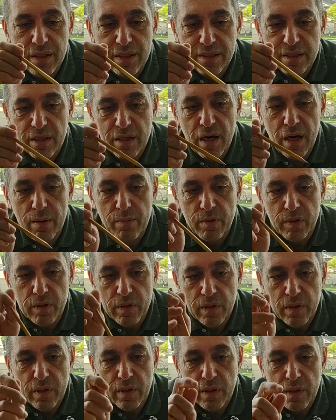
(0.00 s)
It's a rubber,
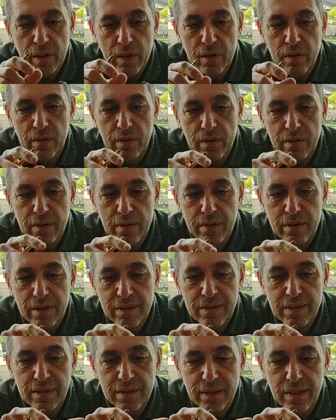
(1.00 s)
it
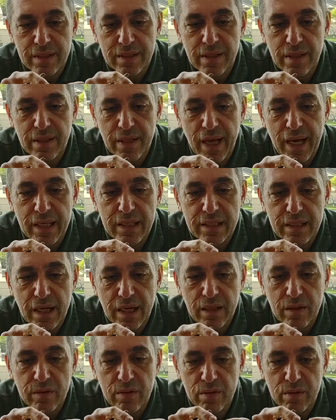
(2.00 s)
doesn't last
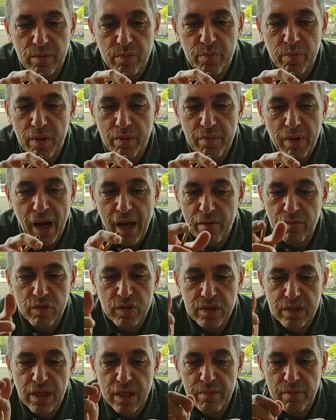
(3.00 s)
that long. Maybe I
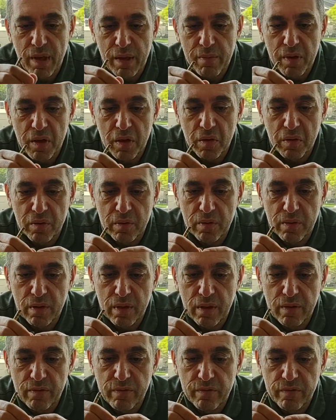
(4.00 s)
would say
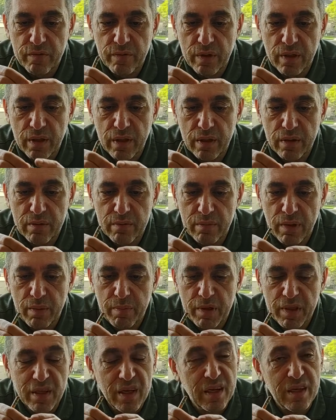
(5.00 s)
if
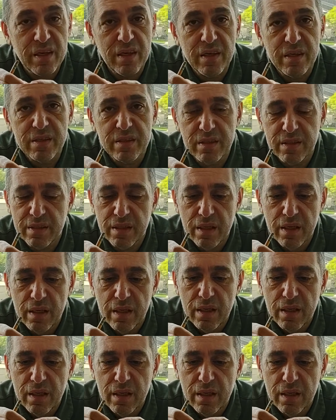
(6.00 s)
maybe 10 years.